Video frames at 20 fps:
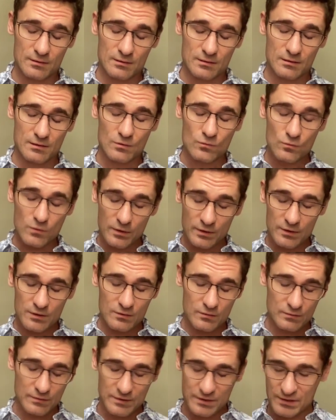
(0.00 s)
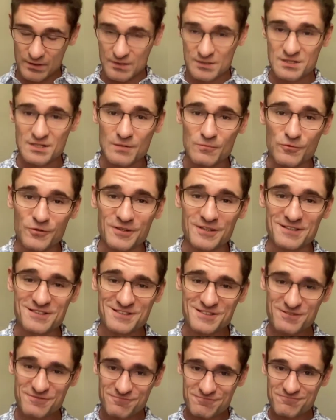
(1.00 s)
in working with someone
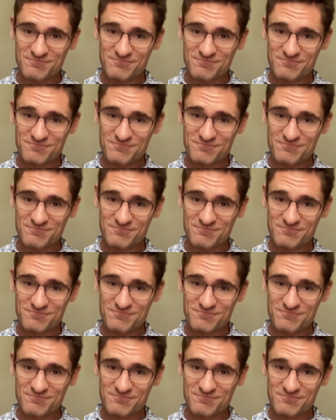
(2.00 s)
that's